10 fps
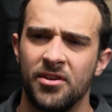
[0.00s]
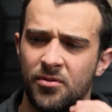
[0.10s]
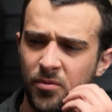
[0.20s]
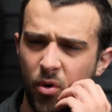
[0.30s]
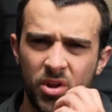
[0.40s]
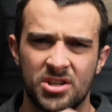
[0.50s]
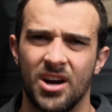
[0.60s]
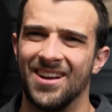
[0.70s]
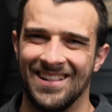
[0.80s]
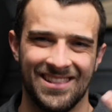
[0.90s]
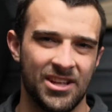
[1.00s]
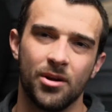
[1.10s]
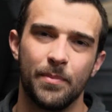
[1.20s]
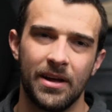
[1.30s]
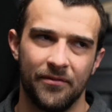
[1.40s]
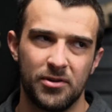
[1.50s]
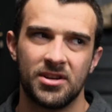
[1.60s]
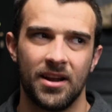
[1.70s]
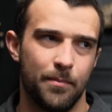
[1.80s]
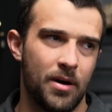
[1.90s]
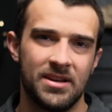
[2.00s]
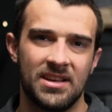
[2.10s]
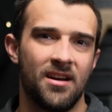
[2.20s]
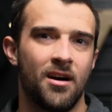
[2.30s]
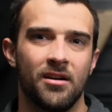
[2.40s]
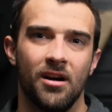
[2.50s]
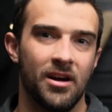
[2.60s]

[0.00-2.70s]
you only shot a little bit, if you shot a buddy's AR